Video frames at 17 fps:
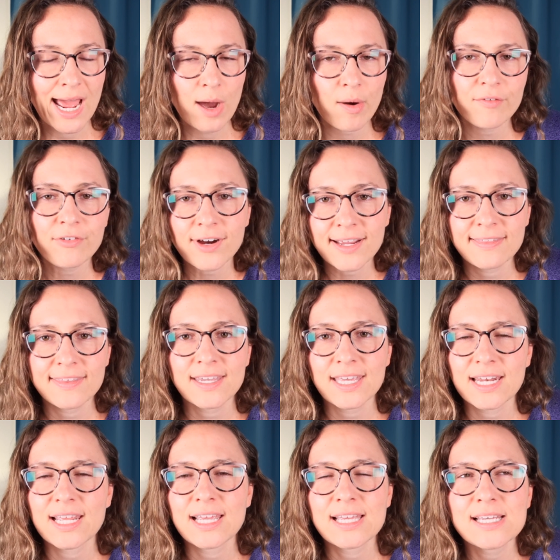However, I think
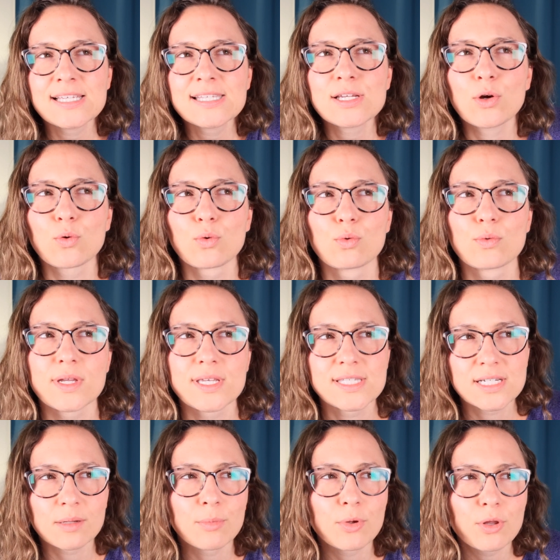it is
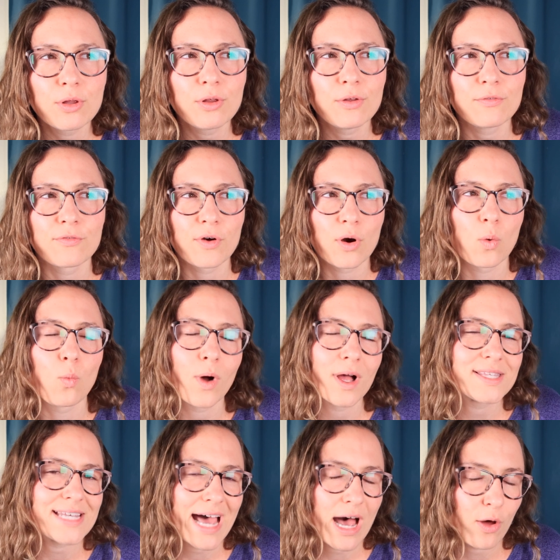reasonable for
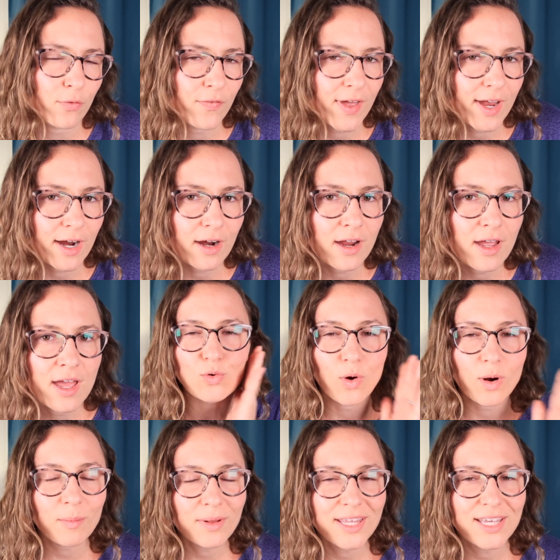what's out there.
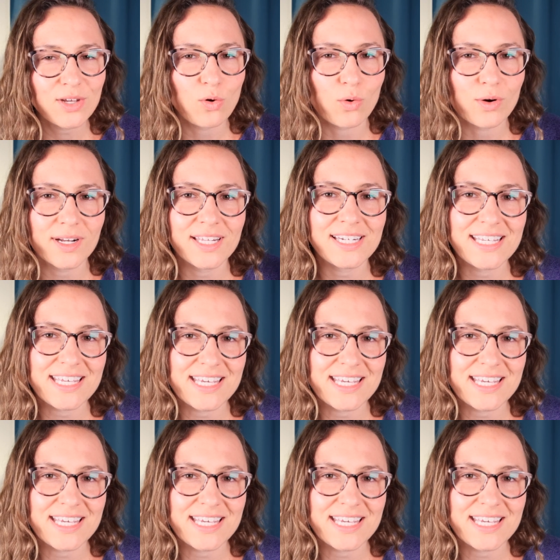Normally, Gordon